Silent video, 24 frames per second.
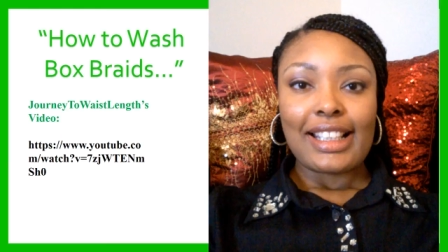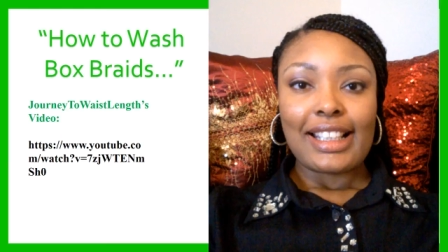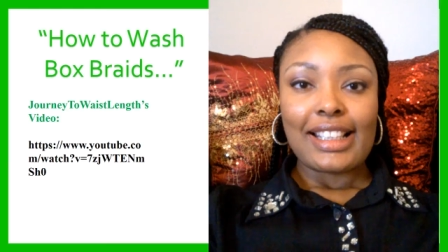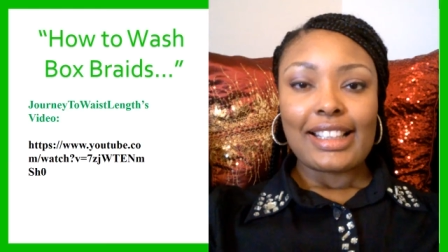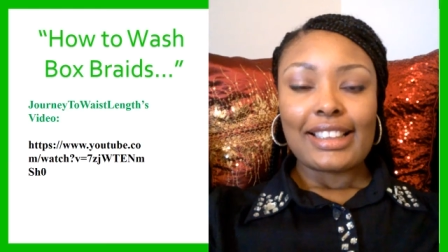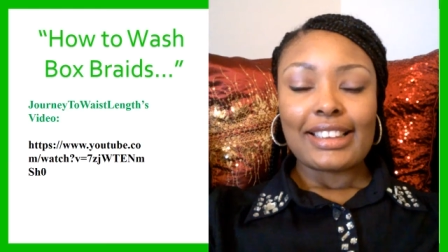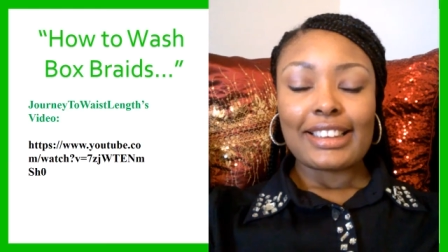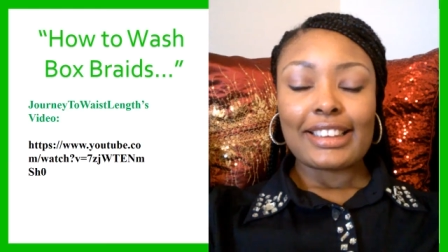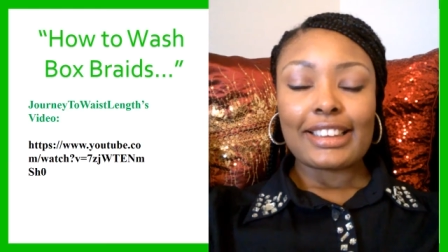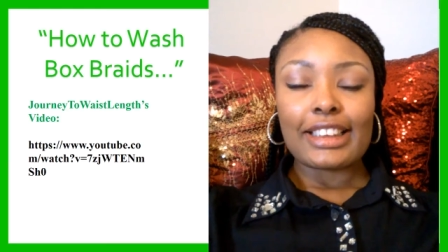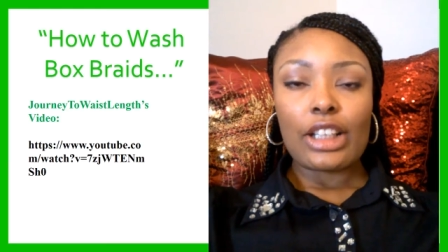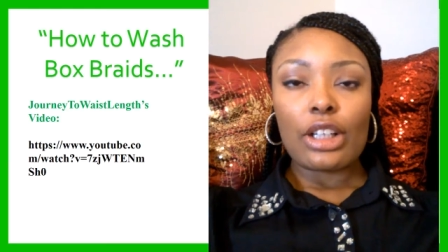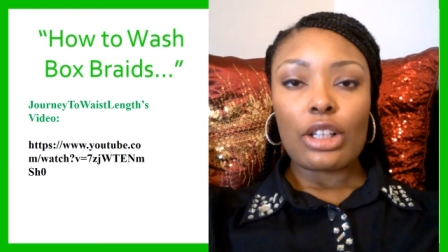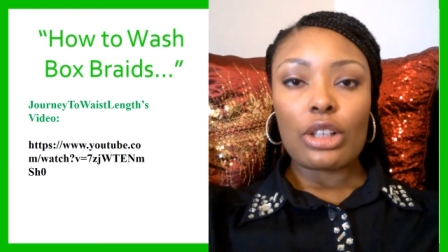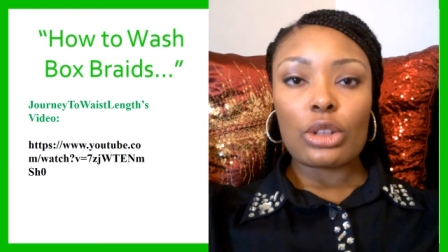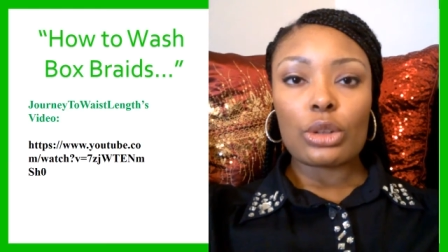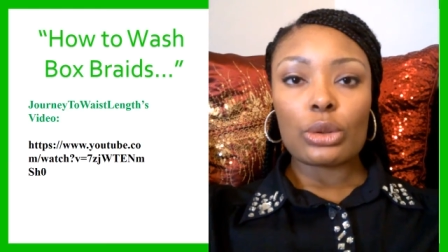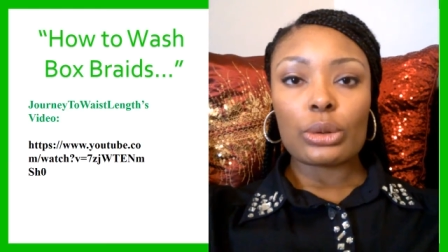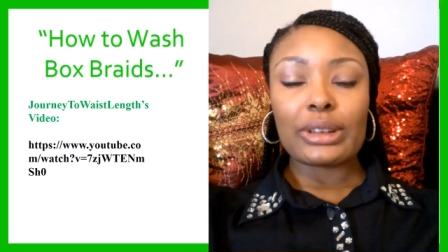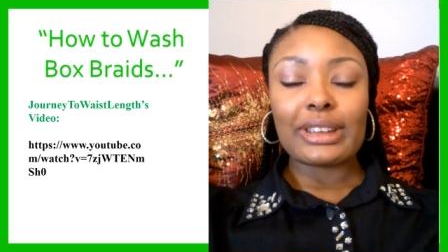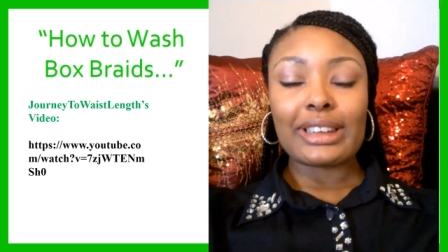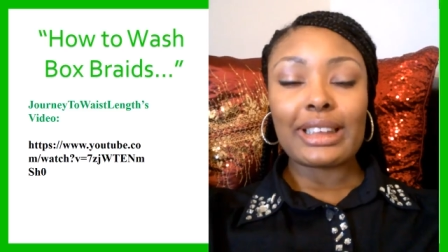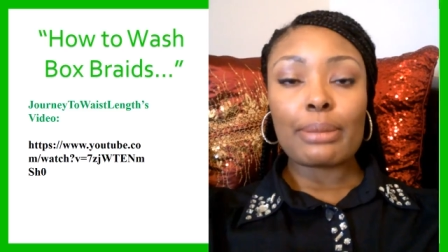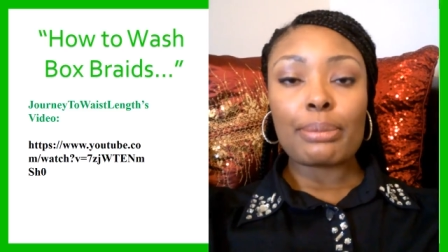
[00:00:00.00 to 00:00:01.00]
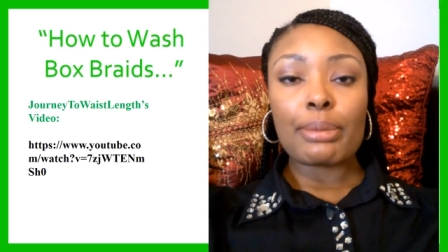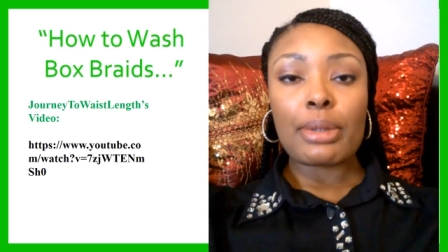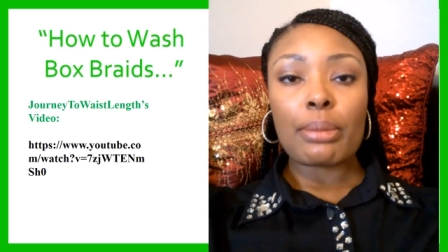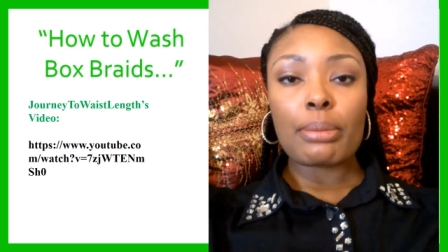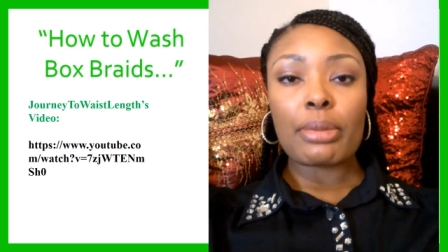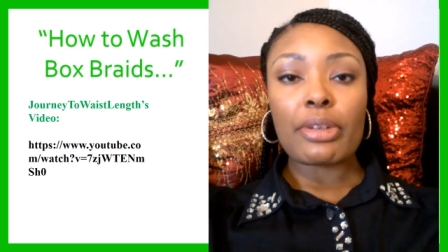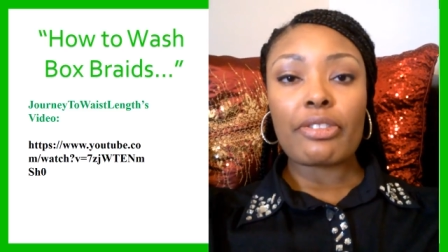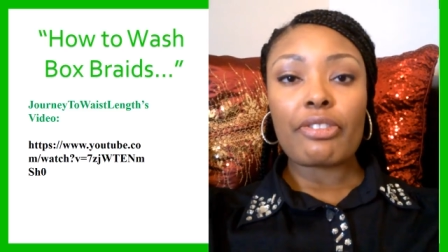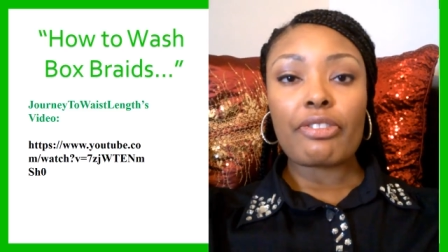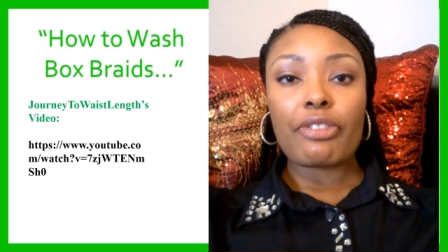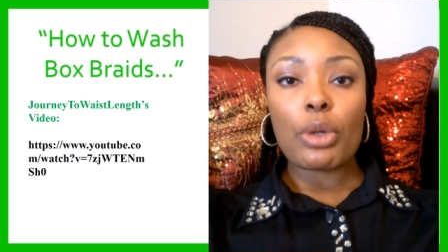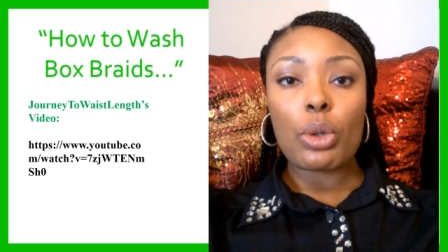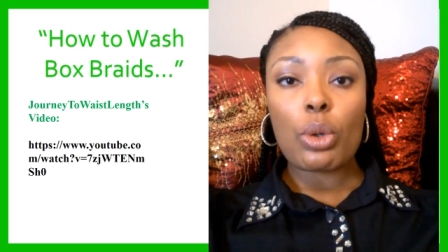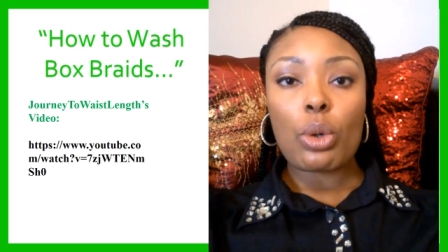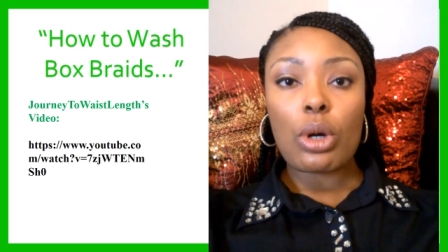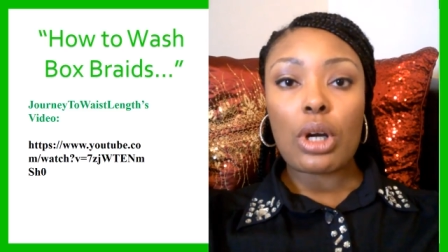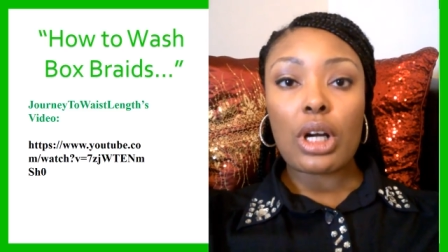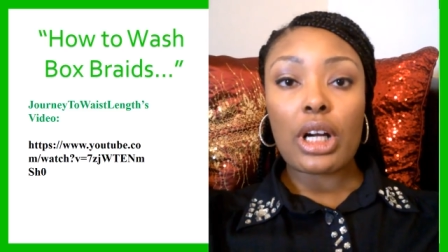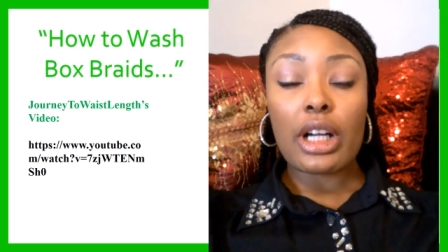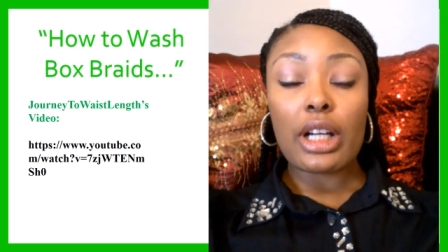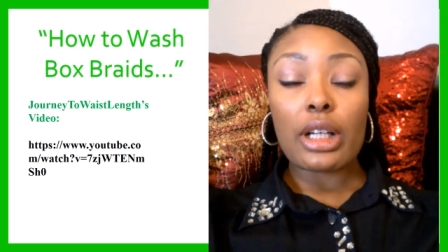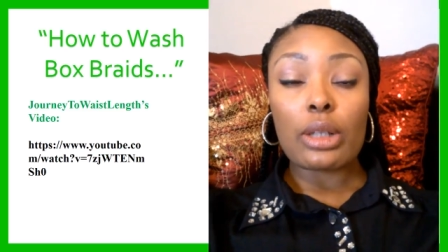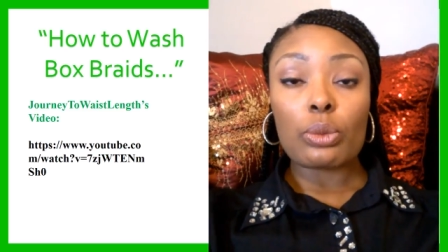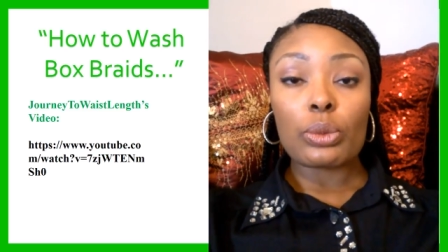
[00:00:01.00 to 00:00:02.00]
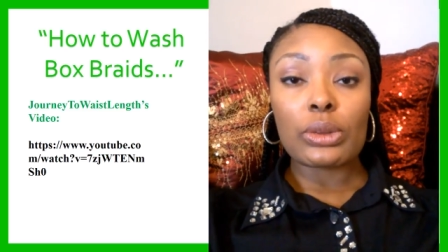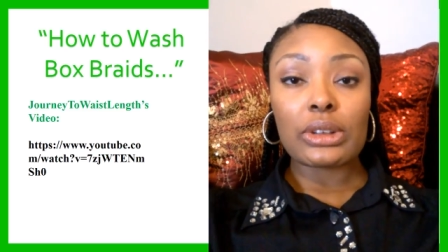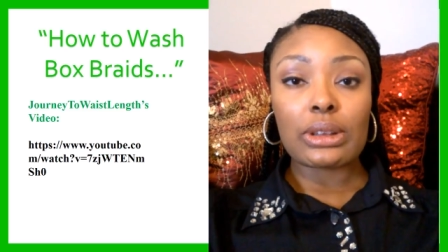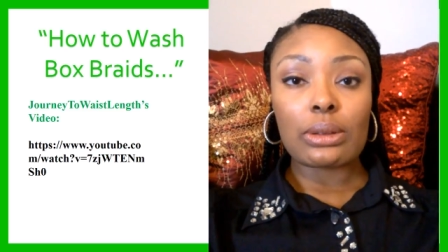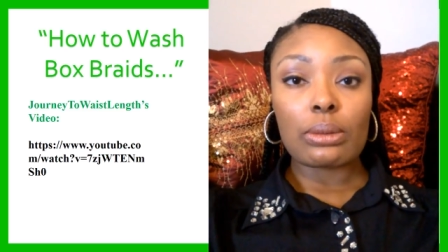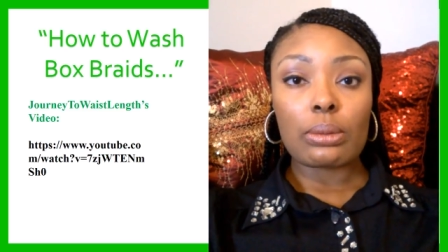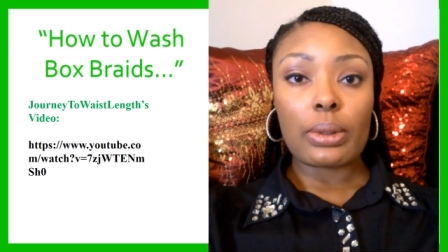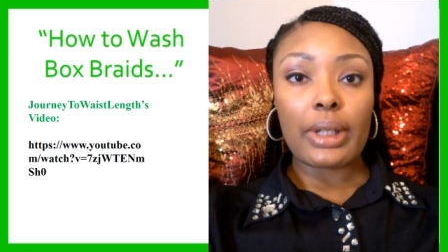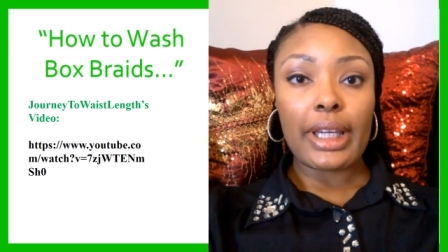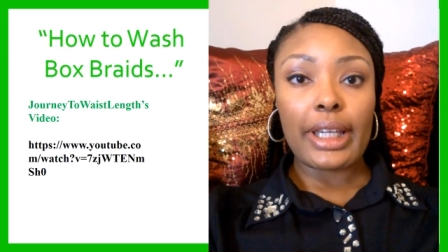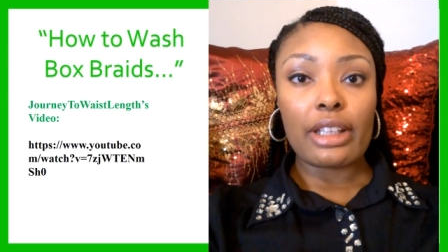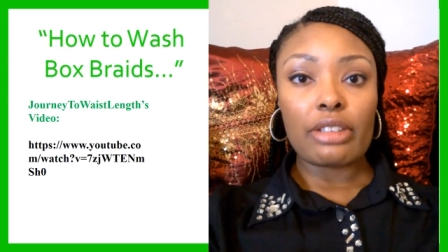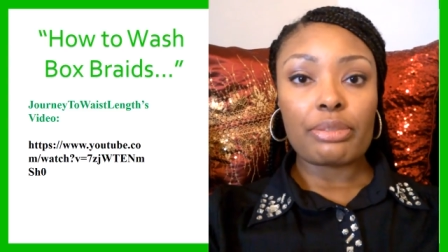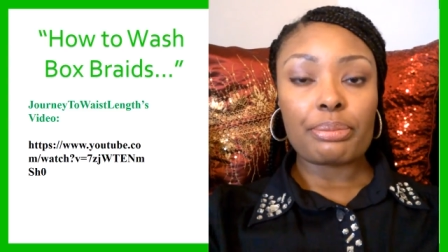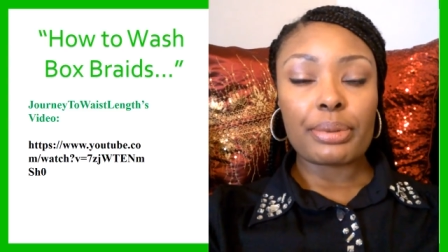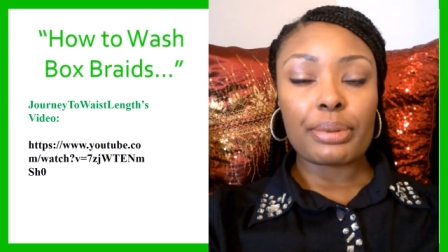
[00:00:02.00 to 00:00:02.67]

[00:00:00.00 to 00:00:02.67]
So tip number four was a way of